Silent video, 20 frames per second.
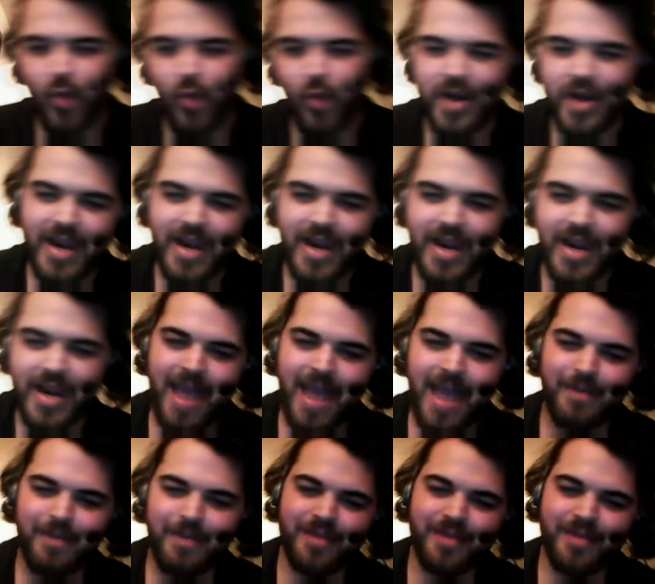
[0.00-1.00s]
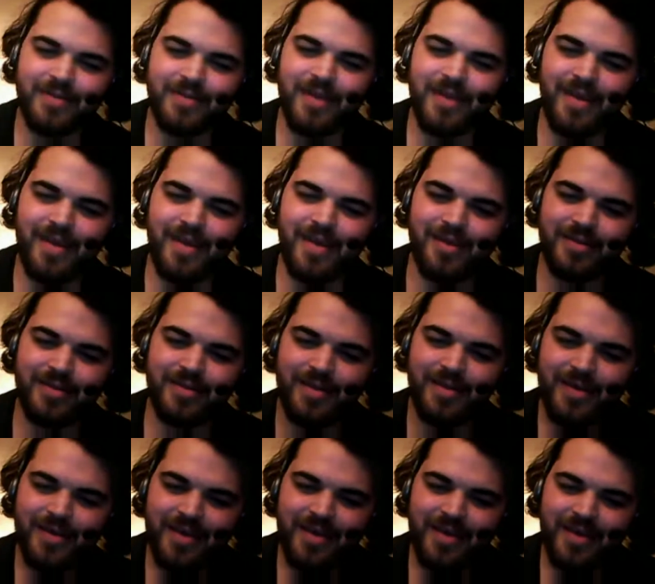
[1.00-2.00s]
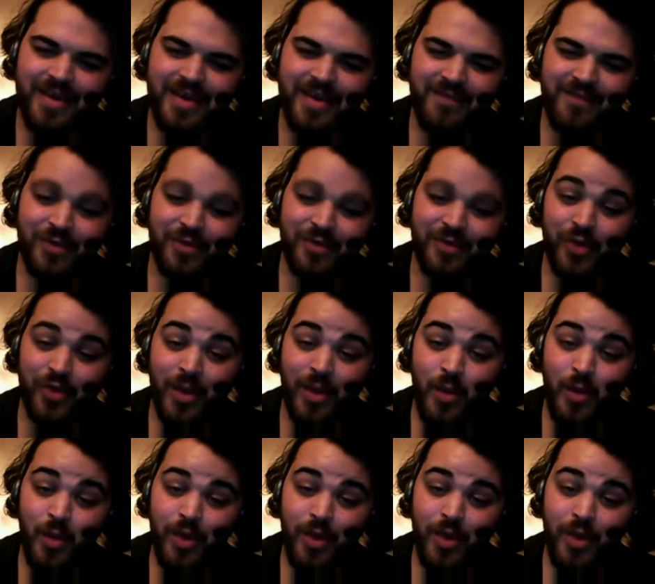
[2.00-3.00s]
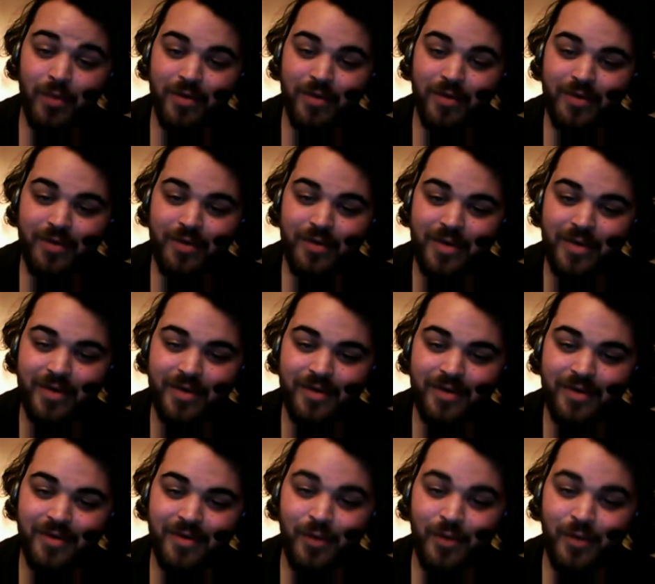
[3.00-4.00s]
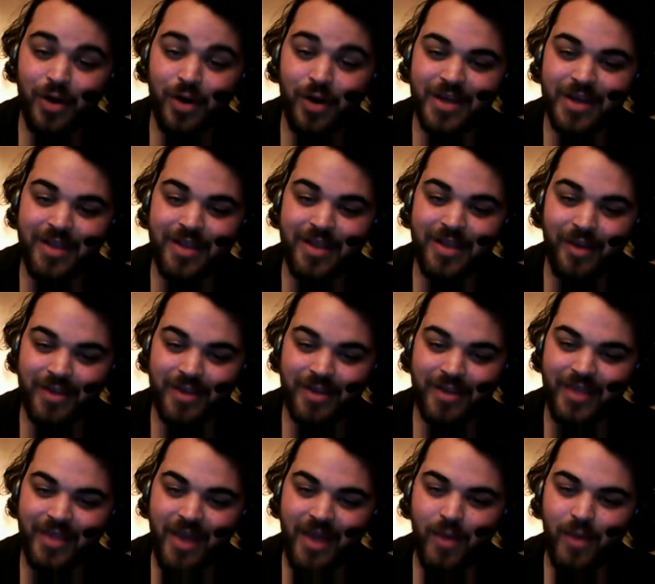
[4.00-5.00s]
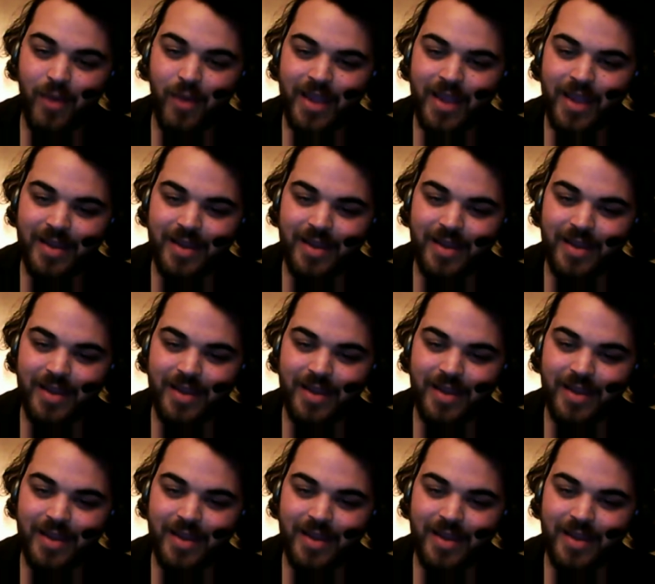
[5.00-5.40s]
day it happens is if there's only one work detail day that week.